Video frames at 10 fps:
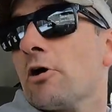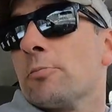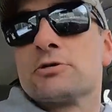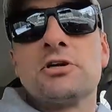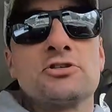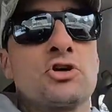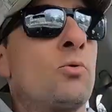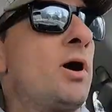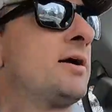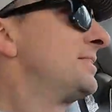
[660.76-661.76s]
100% sure
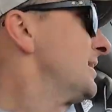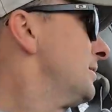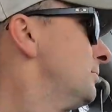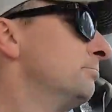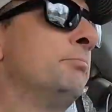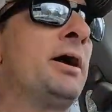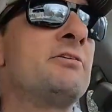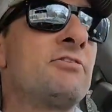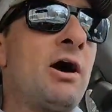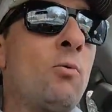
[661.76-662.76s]
why. I think it might
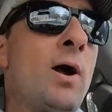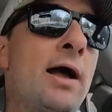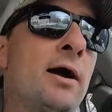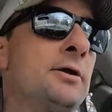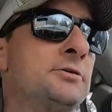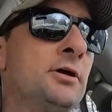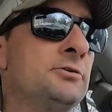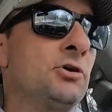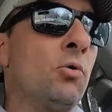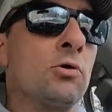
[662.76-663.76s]
have got wet. I
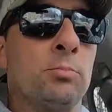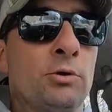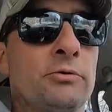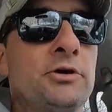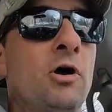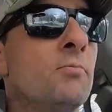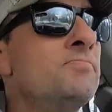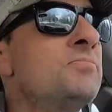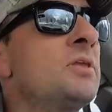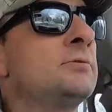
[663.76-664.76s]
don't completely know.
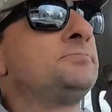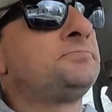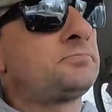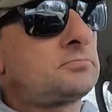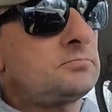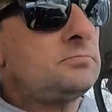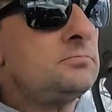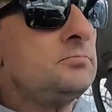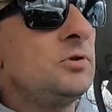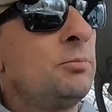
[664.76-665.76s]

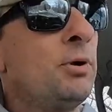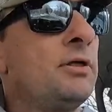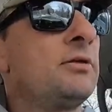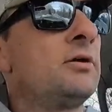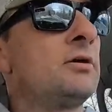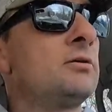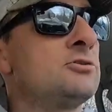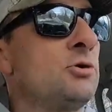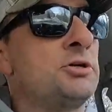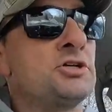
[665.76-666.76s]
But
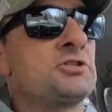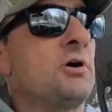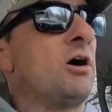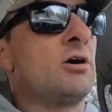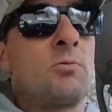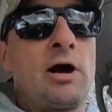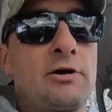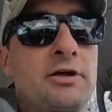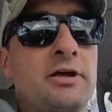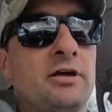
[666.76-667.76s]
so I just
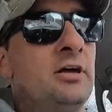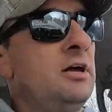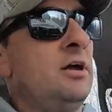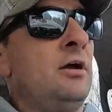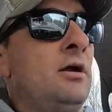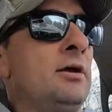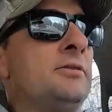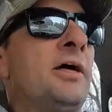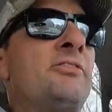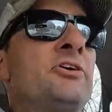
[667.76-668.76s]
hardwired it,
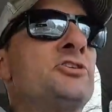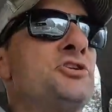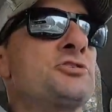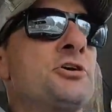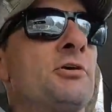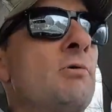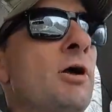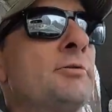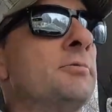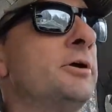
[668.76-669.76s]
and that thing's just gonna
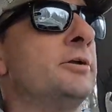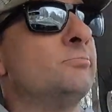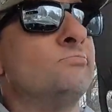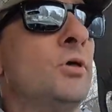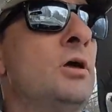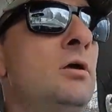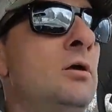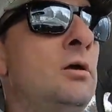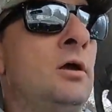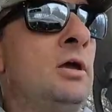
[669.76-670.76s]
run.
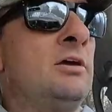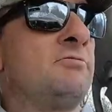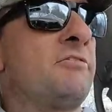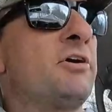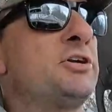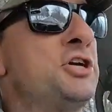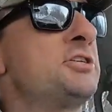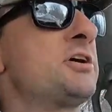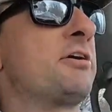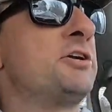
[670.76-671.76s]
And if I've got to
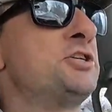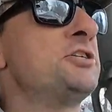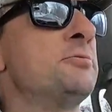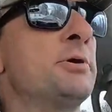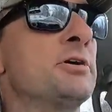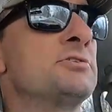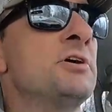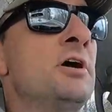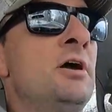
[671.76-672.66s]
change it, I got to change it, because